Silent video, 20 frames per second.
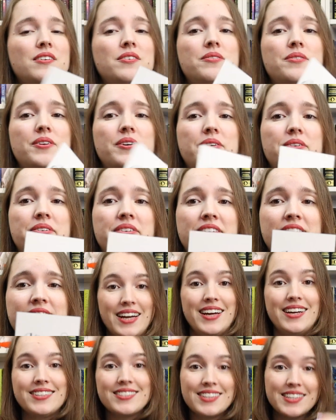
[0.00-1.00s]
Oh no.
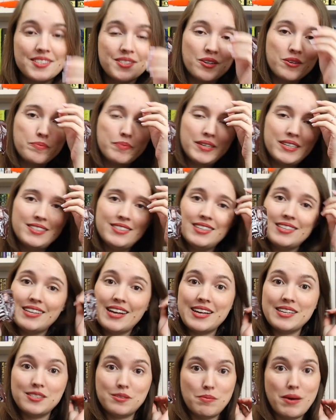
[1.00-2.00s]
And let's open the
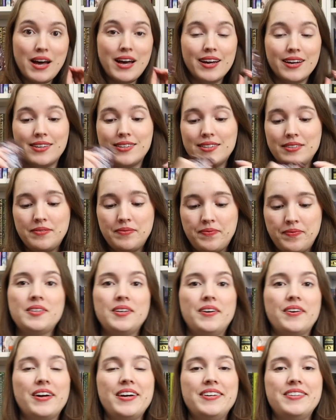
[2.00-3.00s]
last bag.
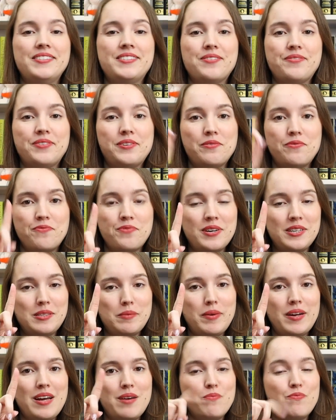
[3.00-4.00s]
Okay, so for the first
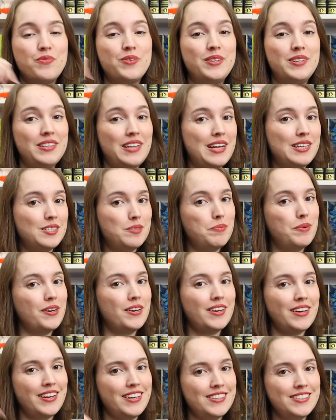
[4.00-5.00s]
M&M for the last
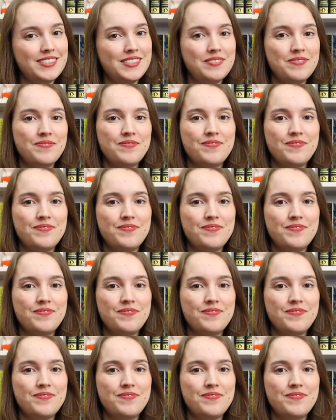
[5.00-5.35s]
book is...